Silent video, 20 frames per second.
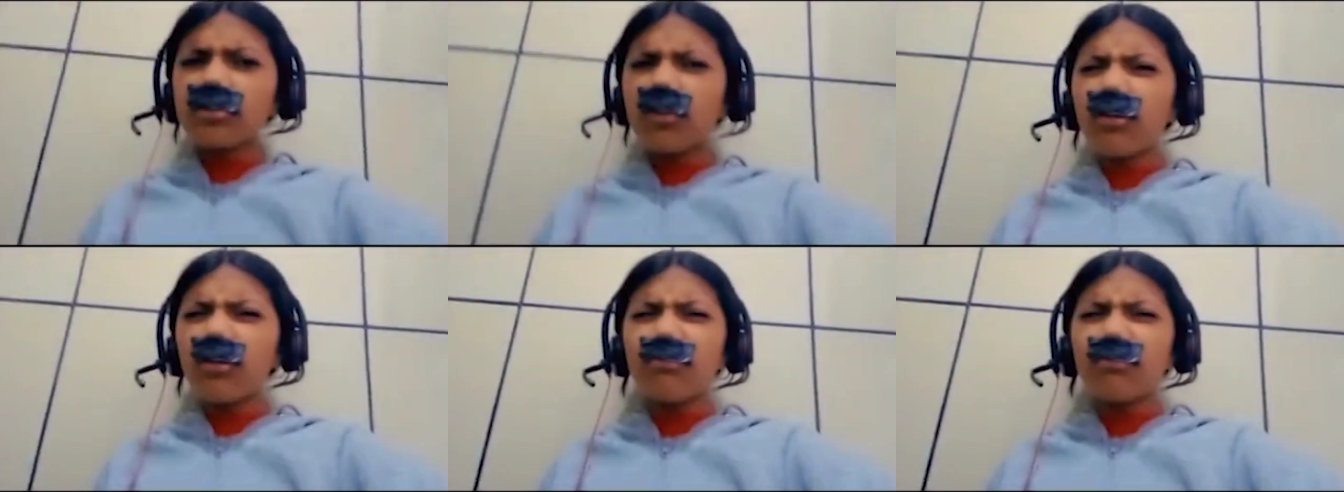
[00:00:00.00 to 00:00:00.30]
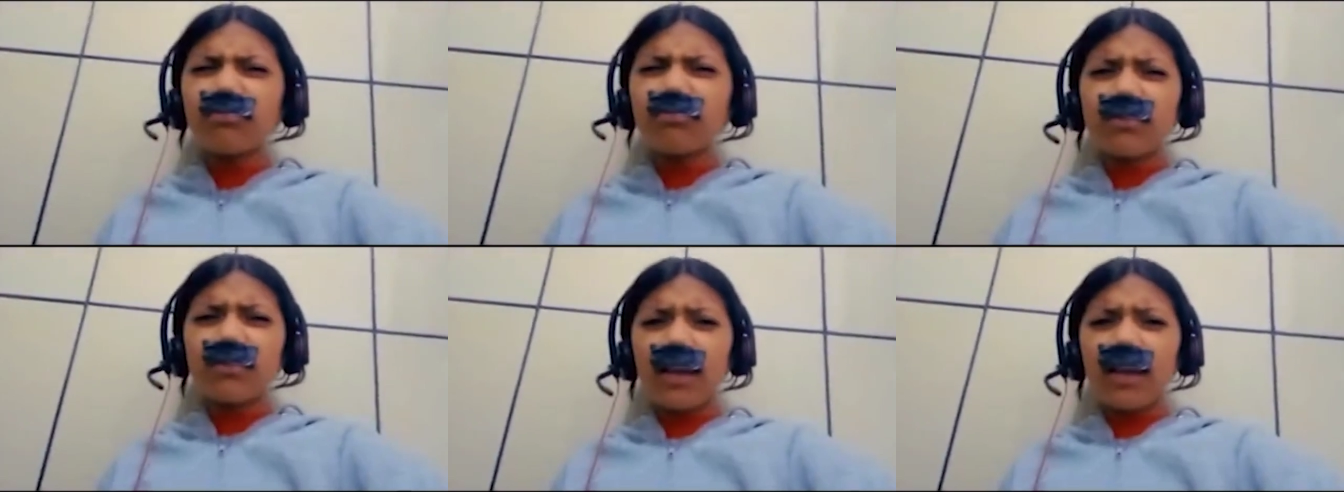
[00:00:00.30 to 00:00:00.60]

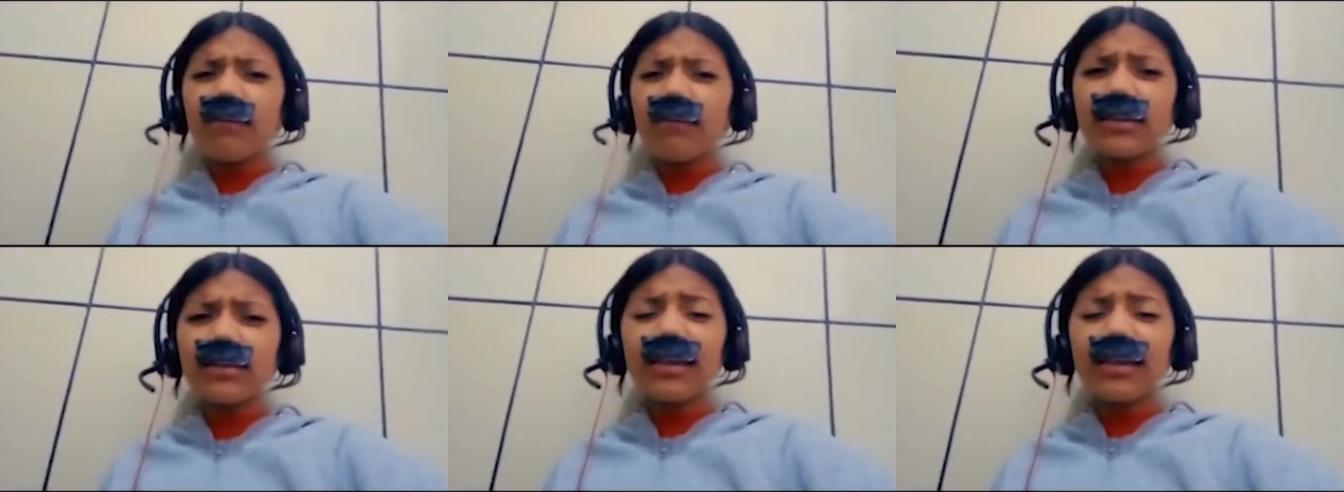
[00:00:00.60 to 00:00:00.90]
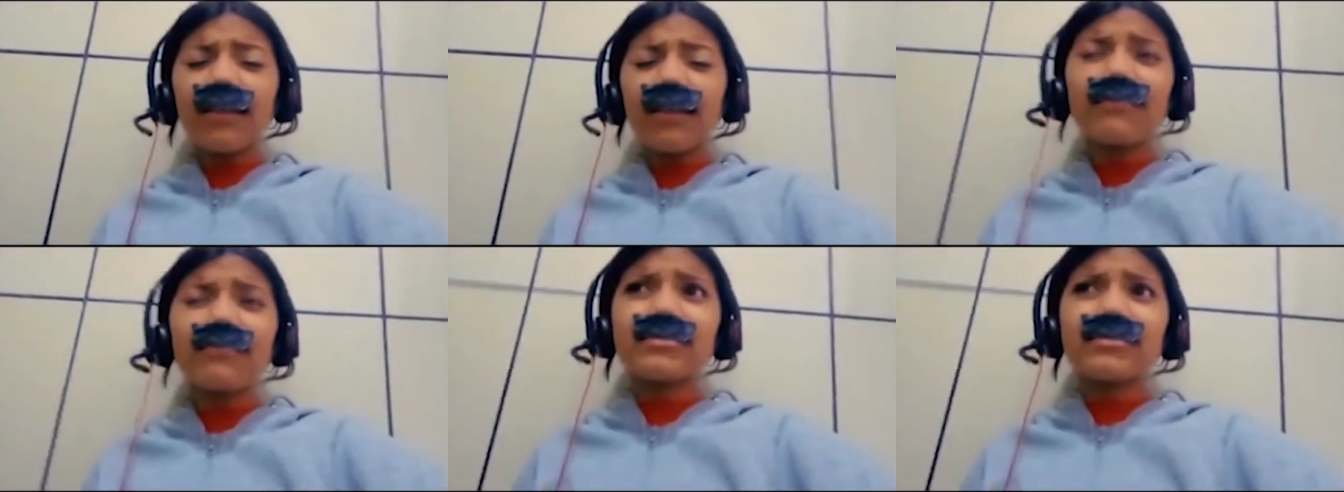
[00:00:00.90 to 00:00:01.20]
Go play with
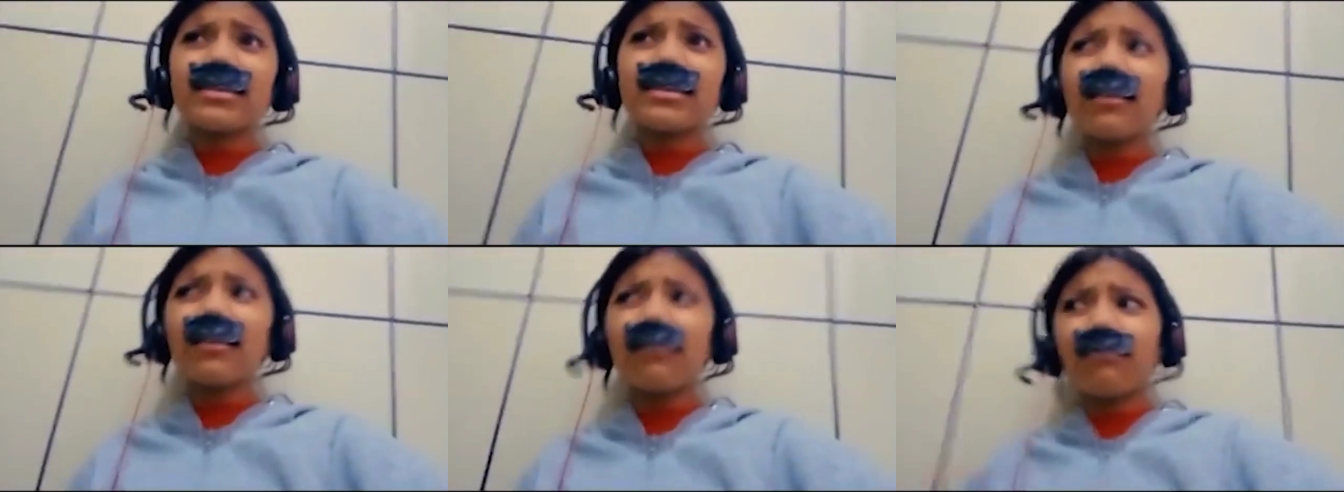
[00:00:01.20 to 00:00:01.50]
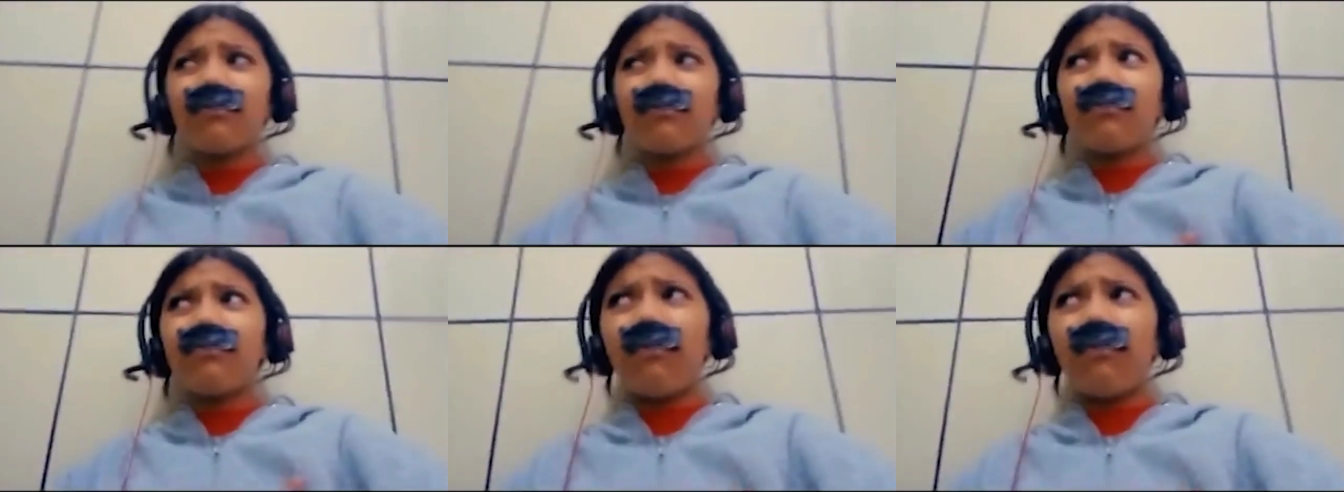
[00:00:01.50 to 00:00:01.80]
them instead
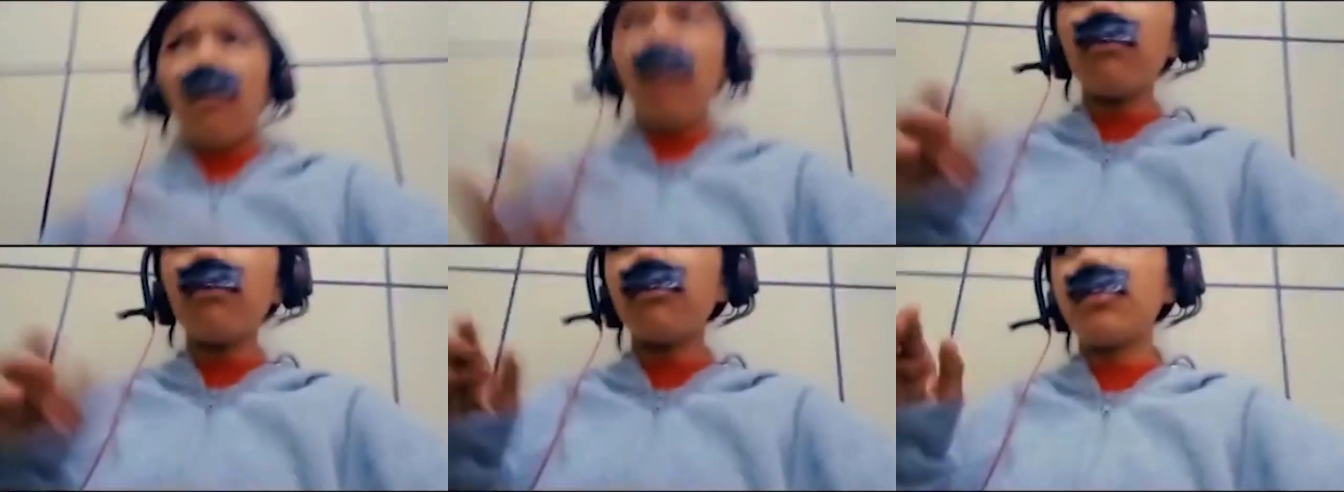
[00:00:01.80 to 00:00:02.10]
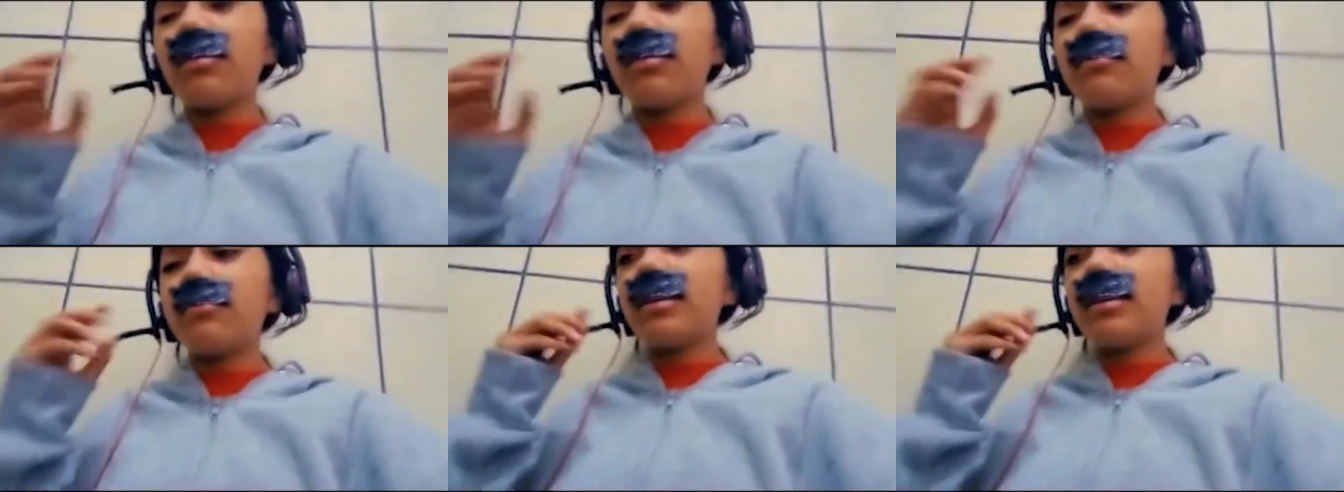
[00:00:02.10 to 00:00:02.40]
of
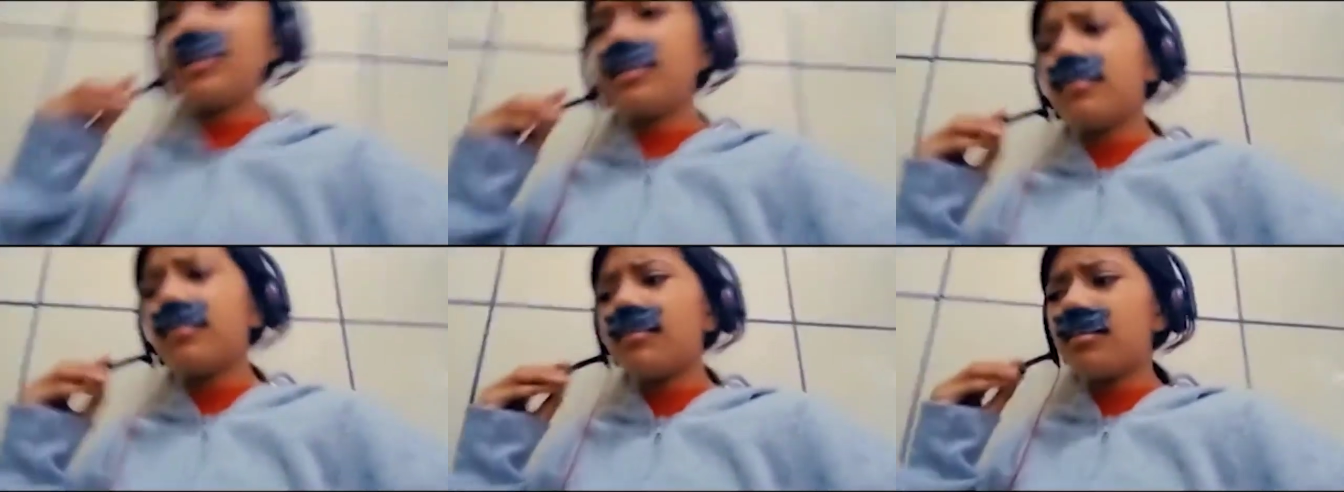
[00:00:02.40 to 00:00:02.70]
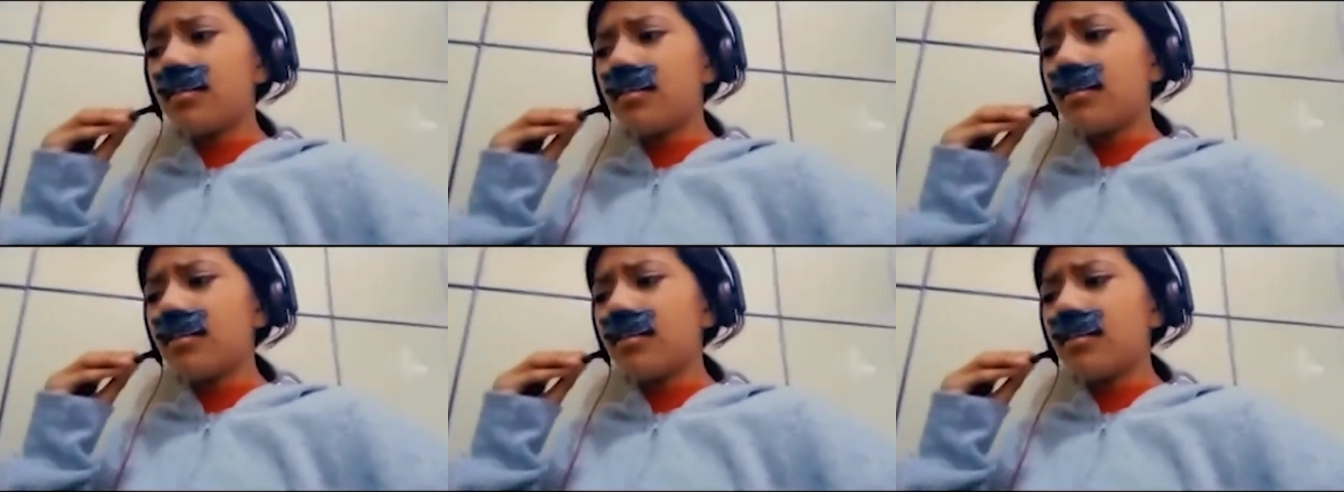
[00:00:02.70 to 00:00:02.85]
bothering me.